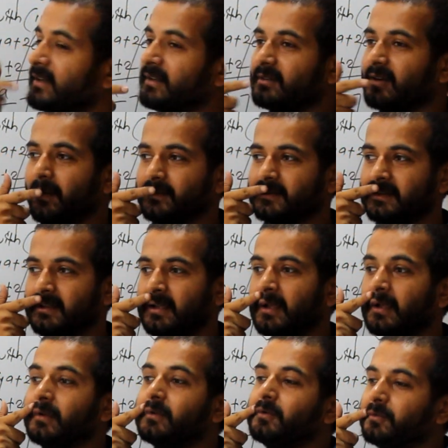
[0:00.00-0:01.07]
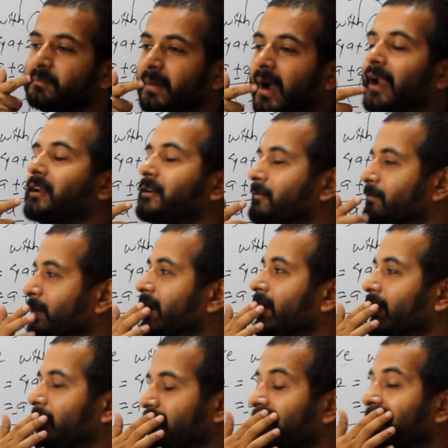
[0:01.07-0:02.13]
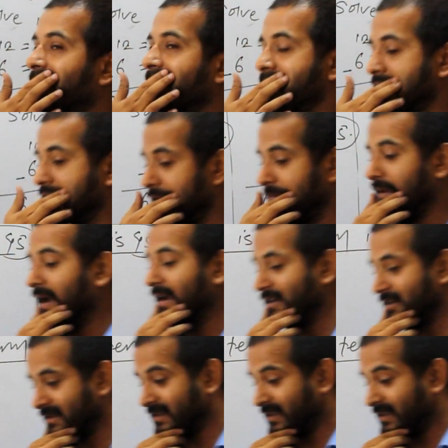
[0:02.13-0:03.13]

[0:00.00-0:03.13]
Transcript: 15 terms. You might be amazed. You might